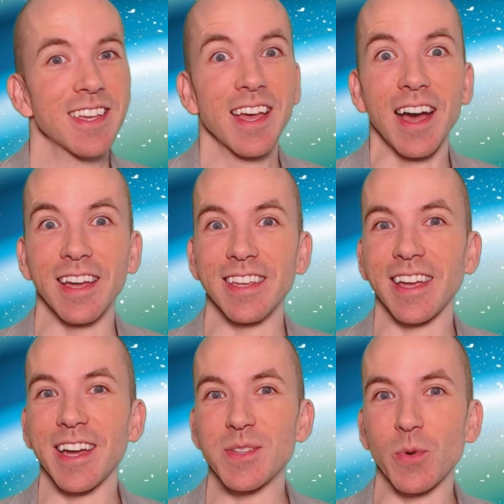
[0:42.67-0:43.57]
Hi there,
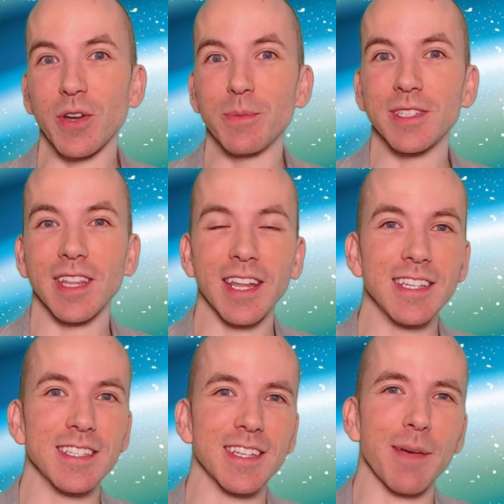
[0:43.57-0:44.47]
guys. Welcome to the
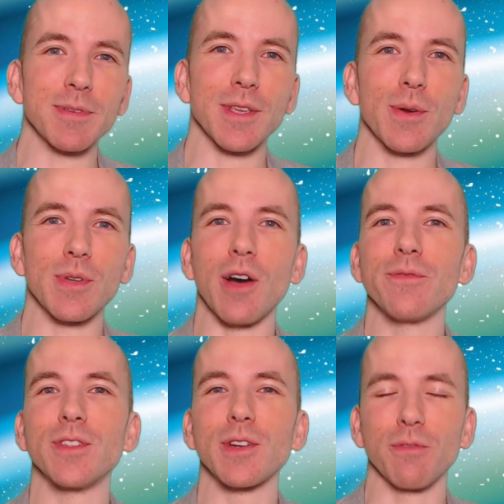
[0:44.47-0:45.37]
latest episode of
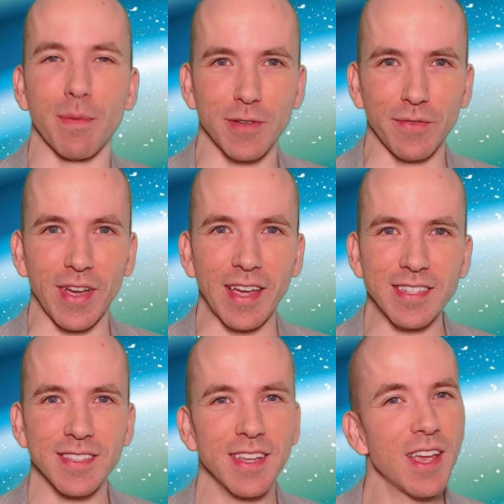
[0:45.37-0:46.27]
the
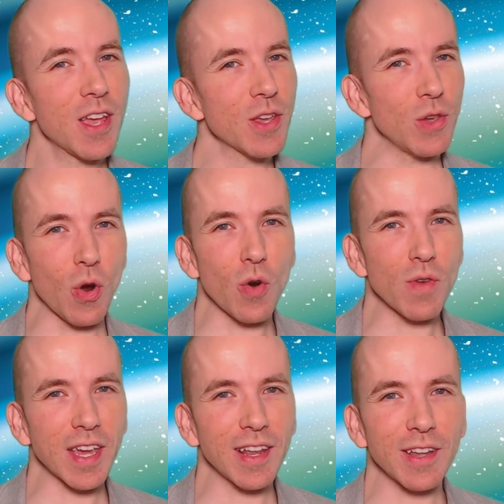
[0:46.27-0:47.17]
Cryptoverse, your
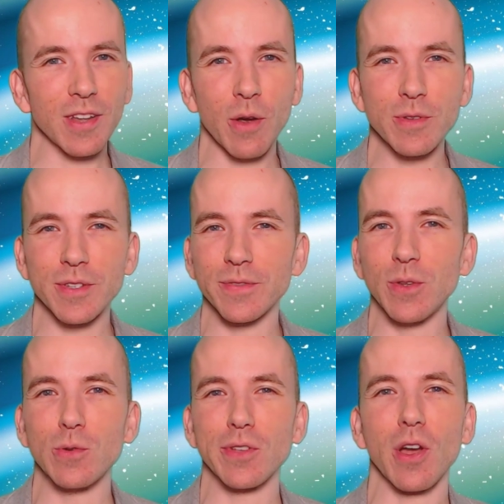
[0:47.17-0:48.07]
regular dose of
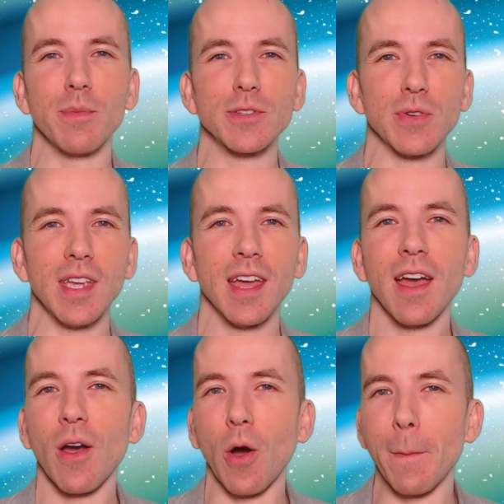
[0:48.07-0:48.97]
news and commentary
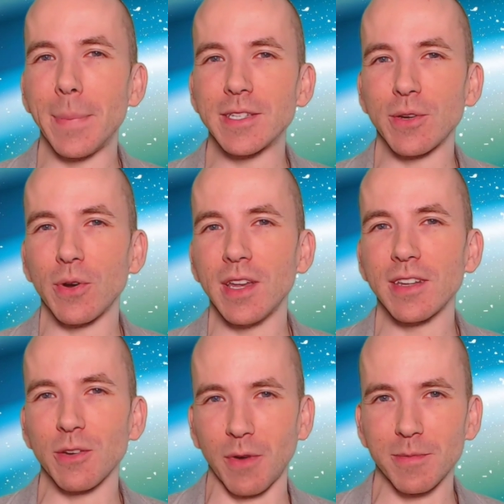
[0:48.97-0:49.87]
on Bitcoin,
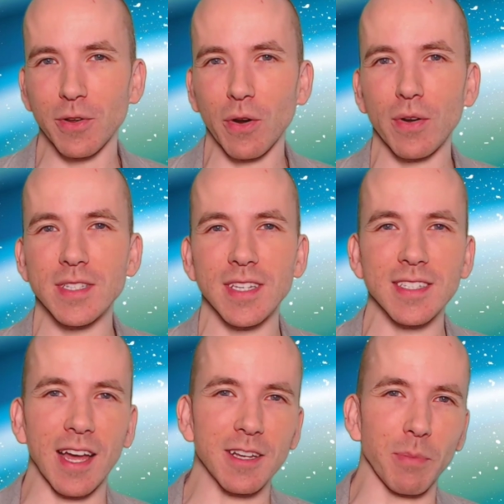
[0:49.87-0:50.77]
cryptocurrencies,
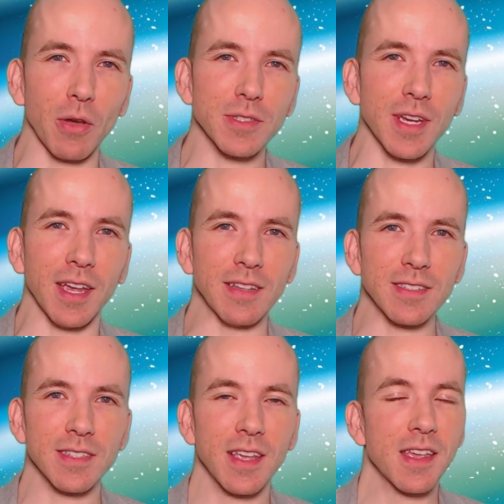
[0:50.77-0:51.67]
and blockchains.